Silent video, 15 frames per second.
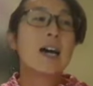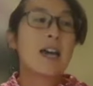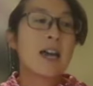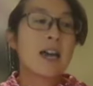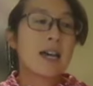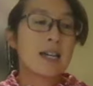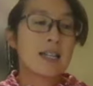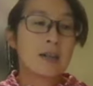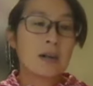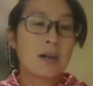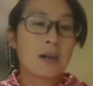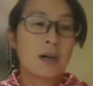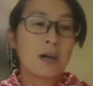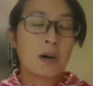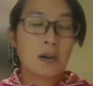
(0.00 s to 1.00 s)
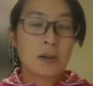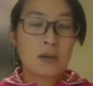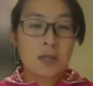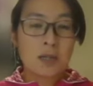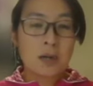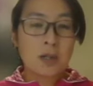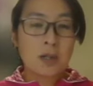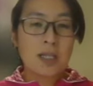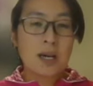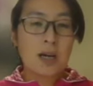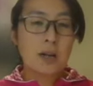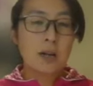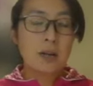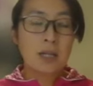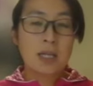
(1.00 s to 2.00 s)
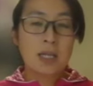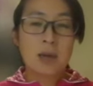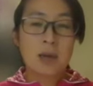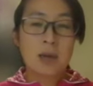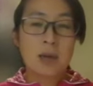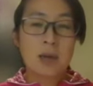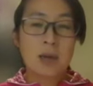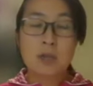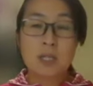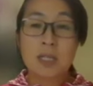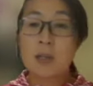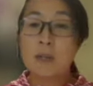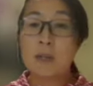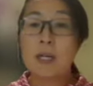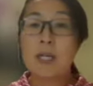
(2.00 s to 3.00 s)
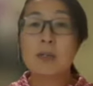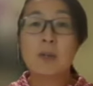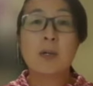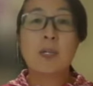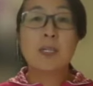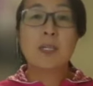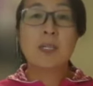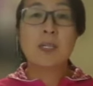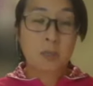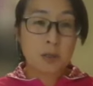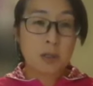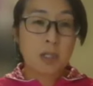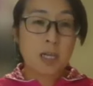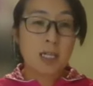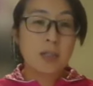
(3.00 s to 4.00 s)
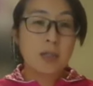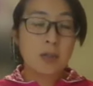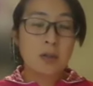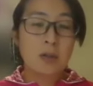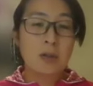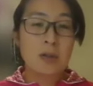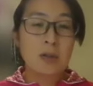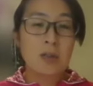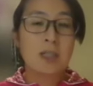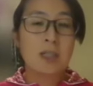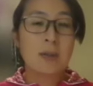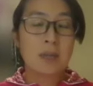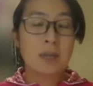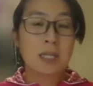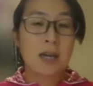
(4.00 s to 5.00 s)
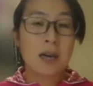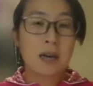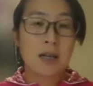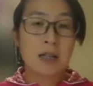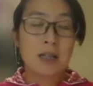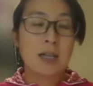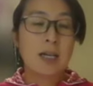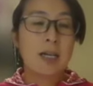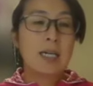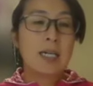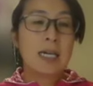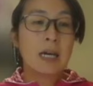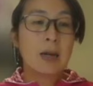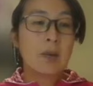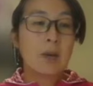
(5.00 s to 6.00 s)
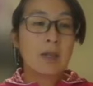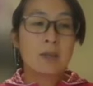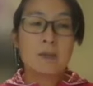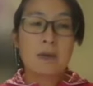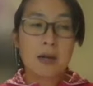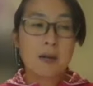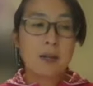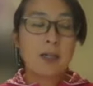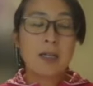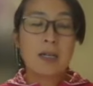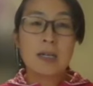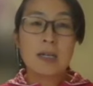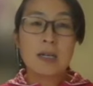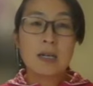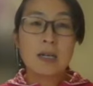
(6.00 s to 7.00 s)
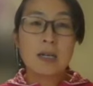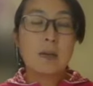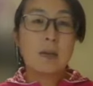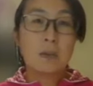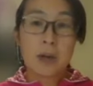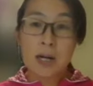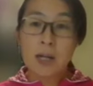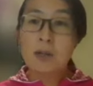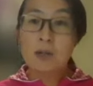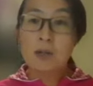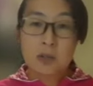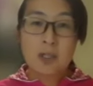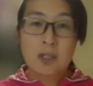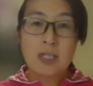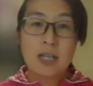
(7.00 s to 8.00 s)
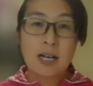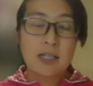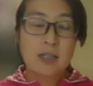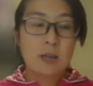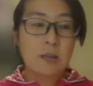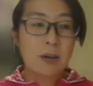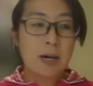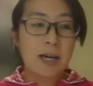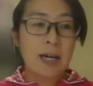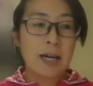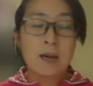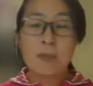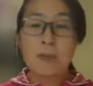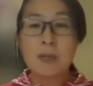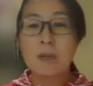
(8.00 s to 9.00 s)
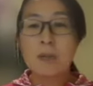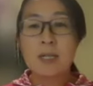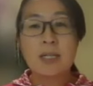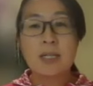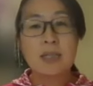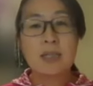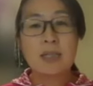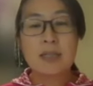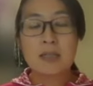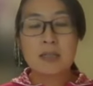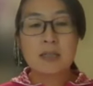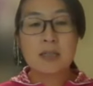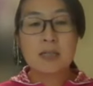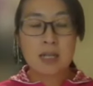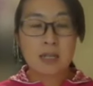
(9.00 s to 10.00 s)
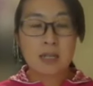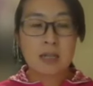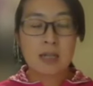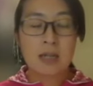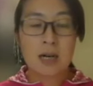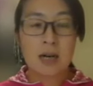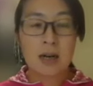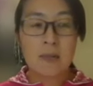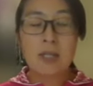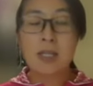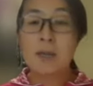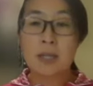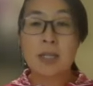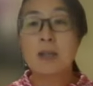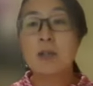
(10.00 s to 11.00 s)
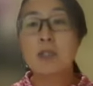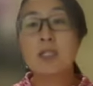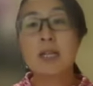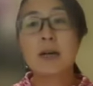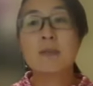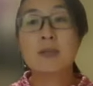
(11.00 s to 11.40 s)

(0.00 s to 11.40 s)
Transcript: And also the other thing I was really impressed was the communication tools that he cares. It was very well utilized by everybody in this in um, in the medical staff